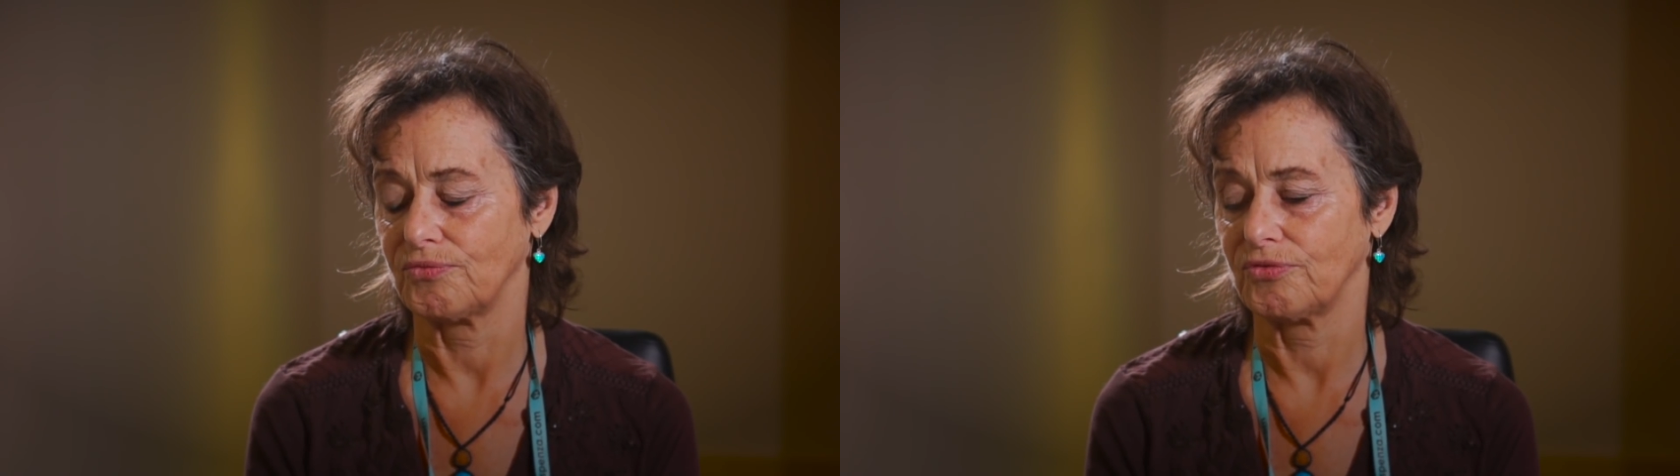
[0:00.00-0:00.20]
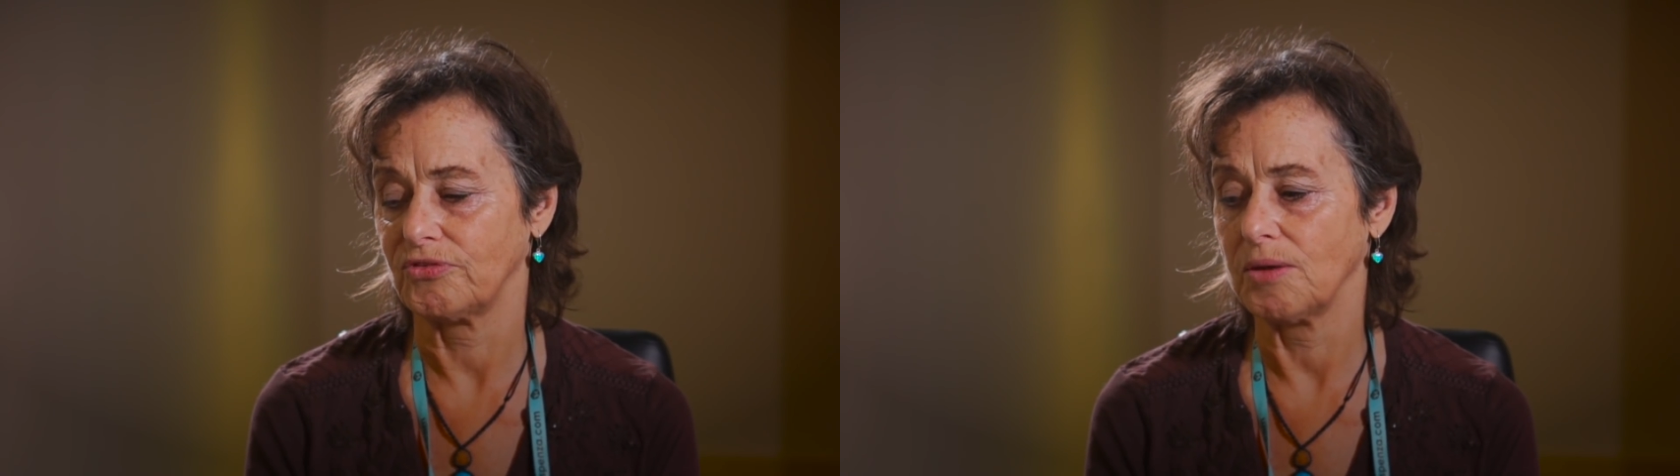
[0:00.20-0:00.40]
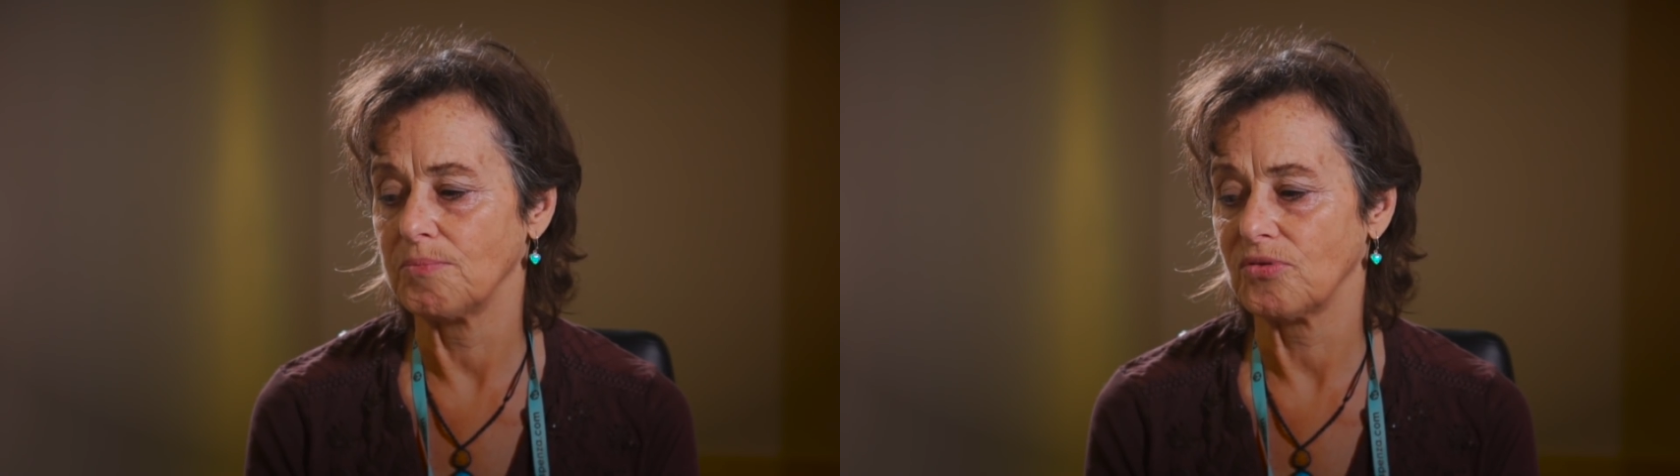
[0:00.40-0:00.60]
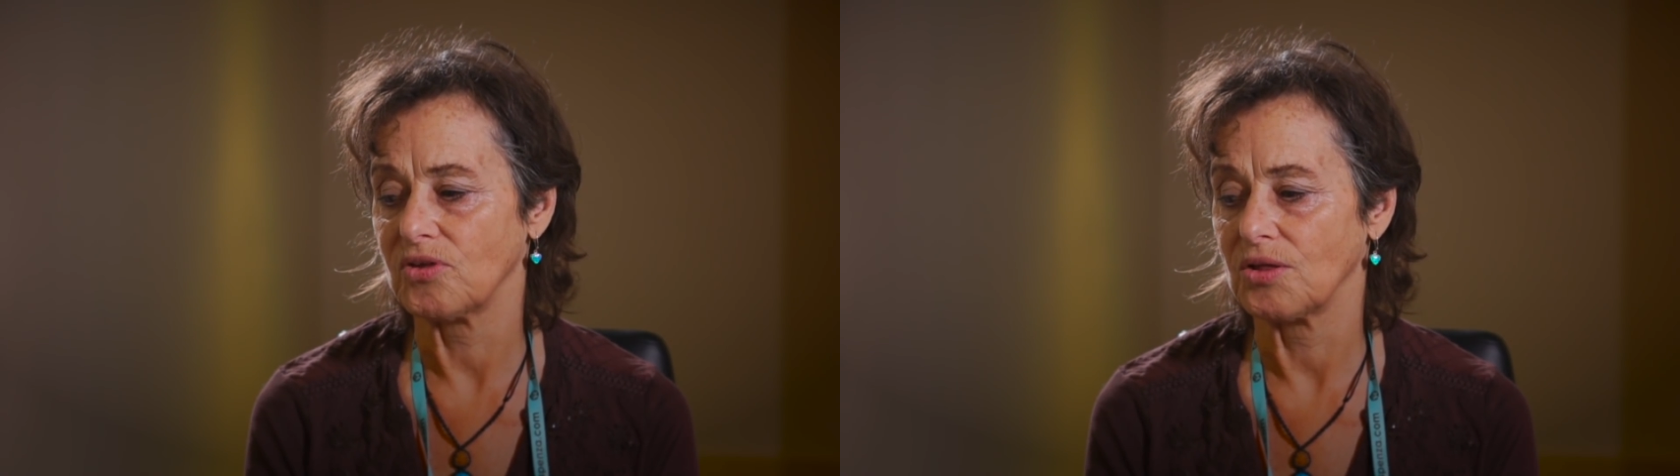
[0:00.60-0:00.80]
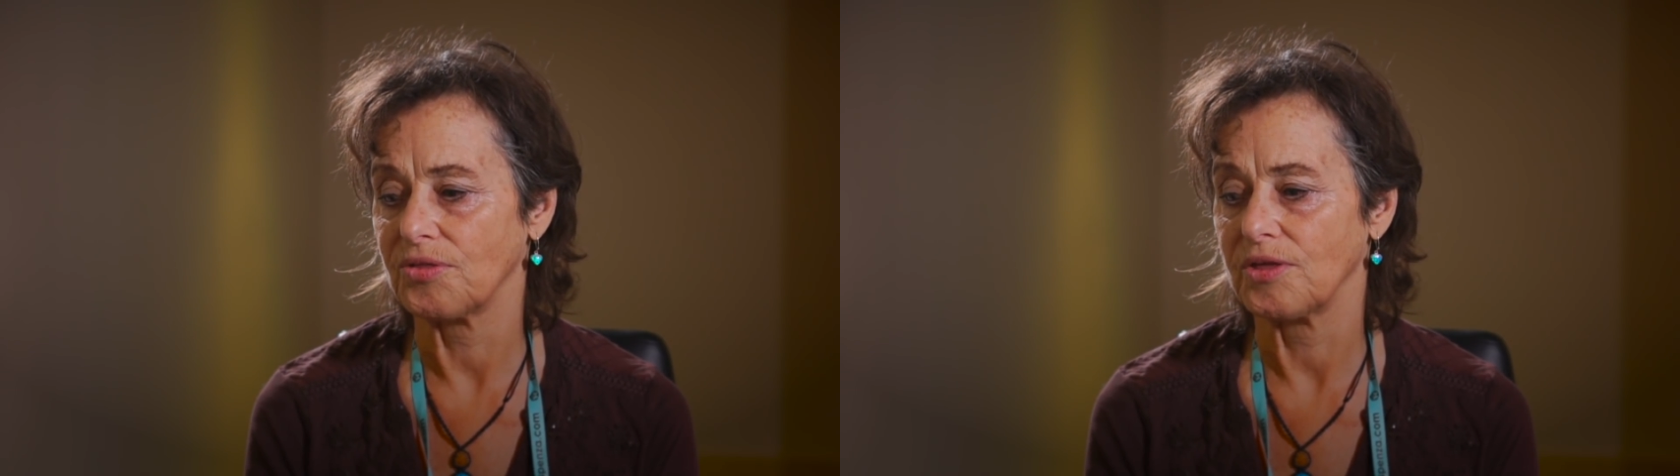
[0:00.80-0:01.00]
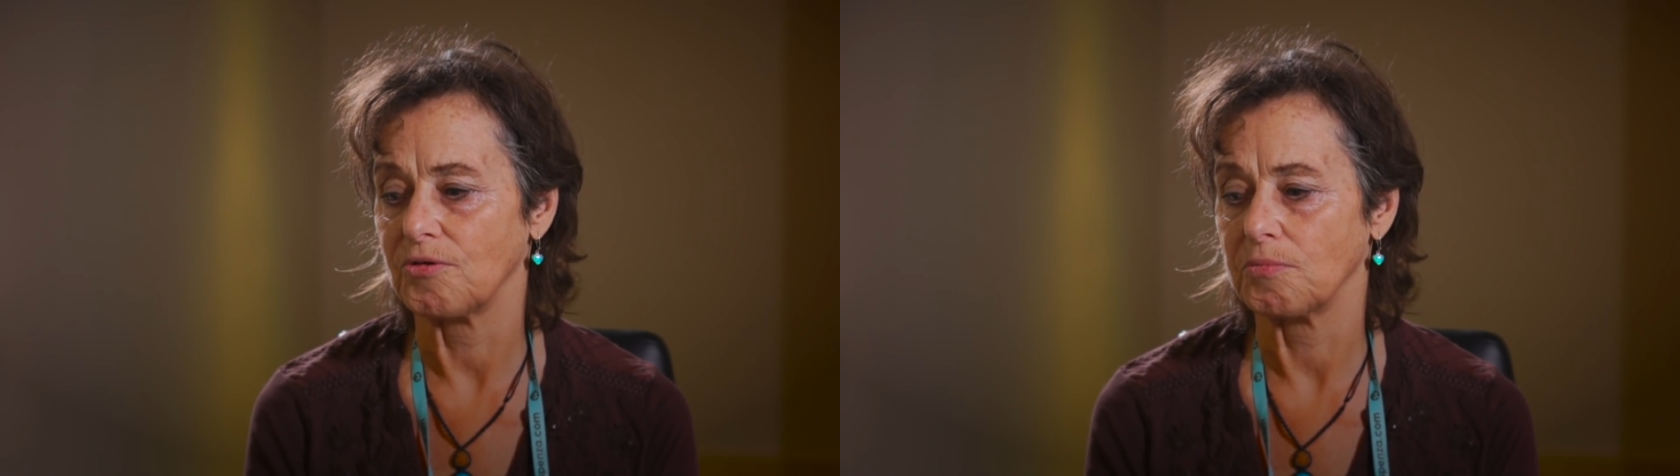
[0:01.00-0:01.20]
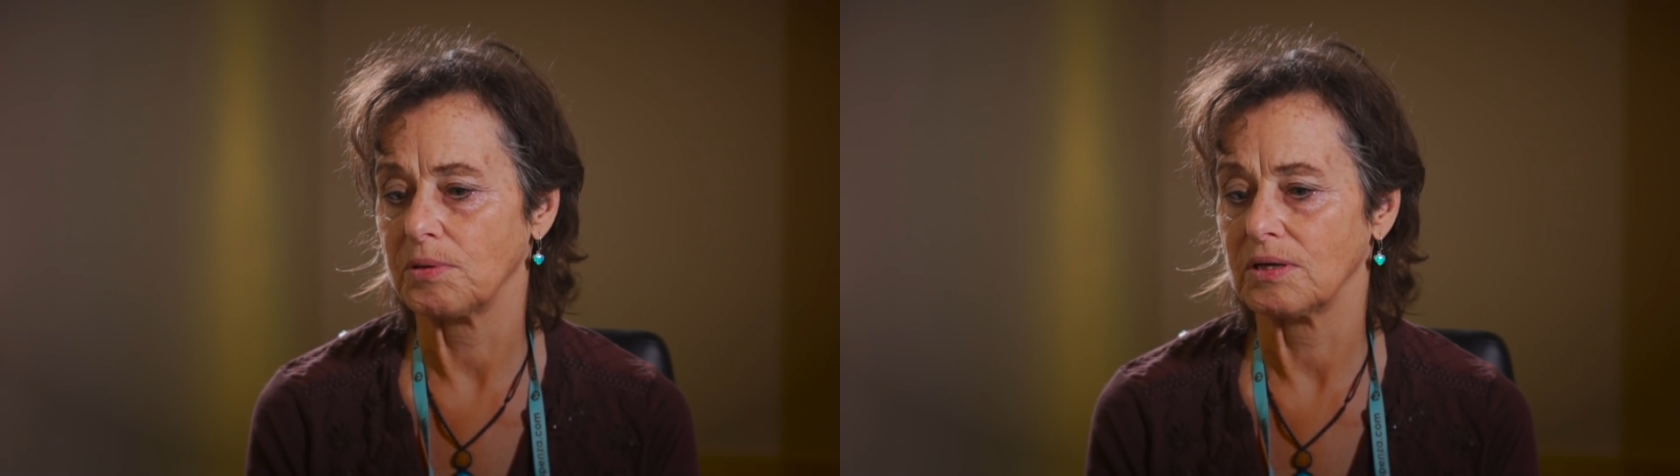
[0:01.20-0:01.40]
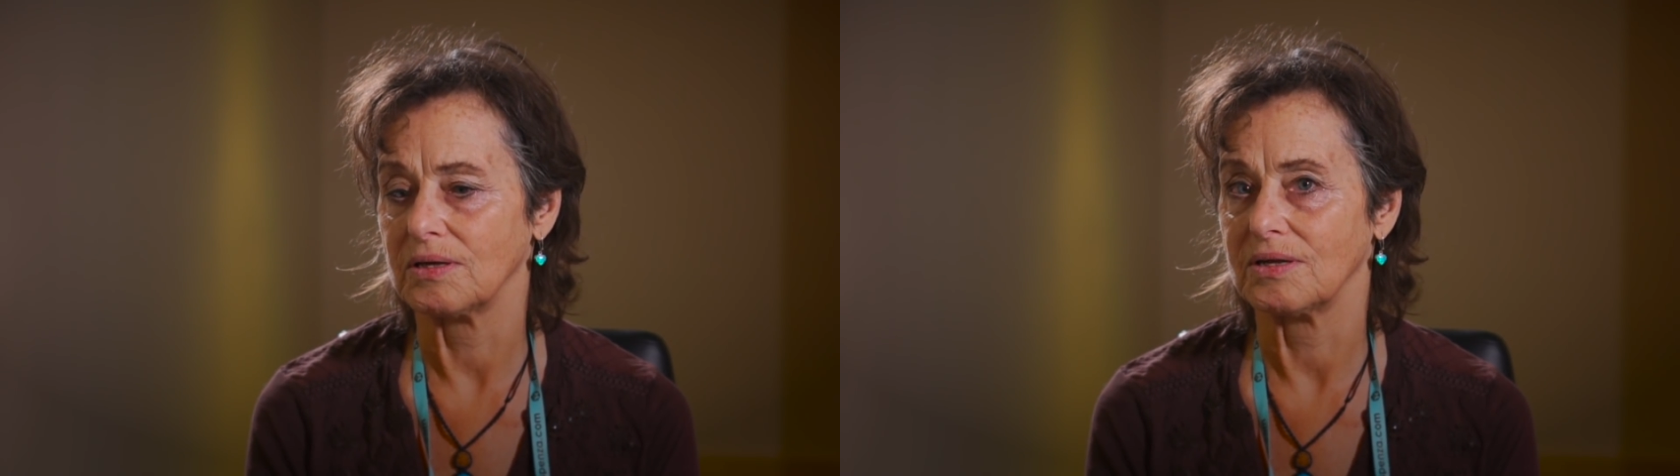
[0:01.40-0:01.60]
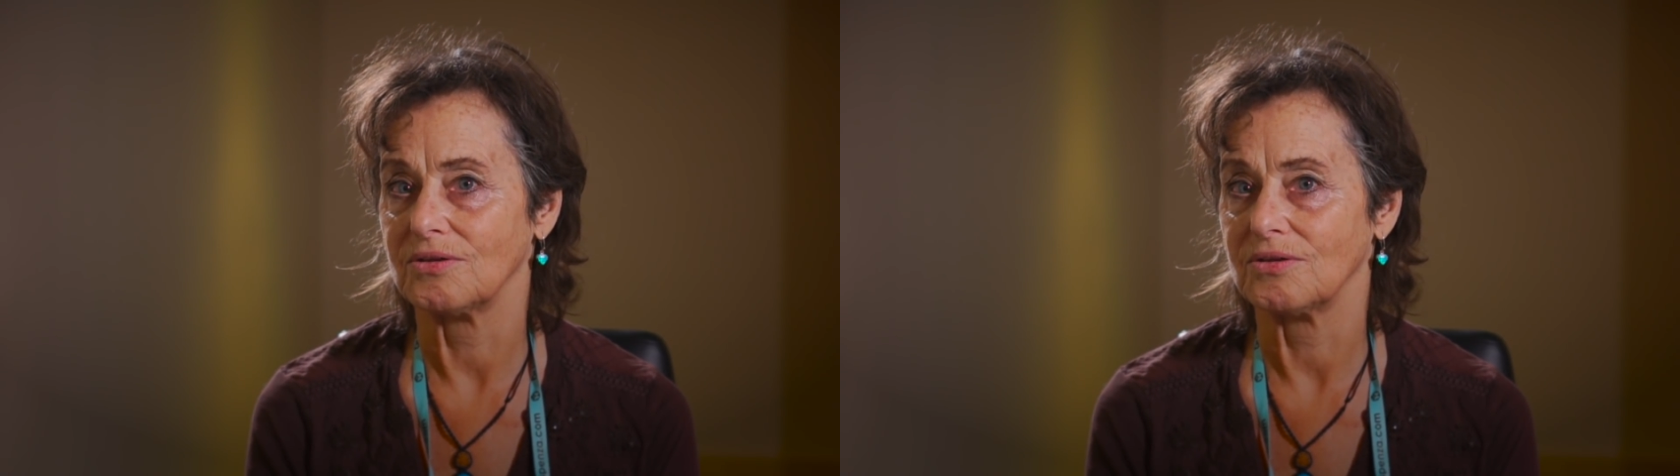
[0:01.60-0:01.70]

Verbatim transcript: stem cell therapy